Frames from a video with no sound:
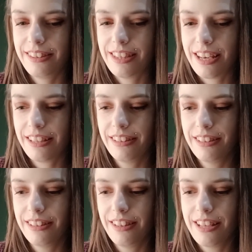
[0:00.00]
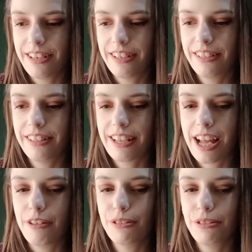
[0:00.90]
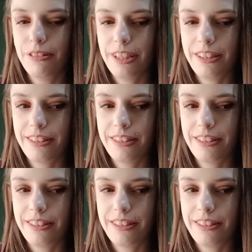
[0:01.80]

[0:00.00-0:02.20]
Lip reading: didn't learn how to knit.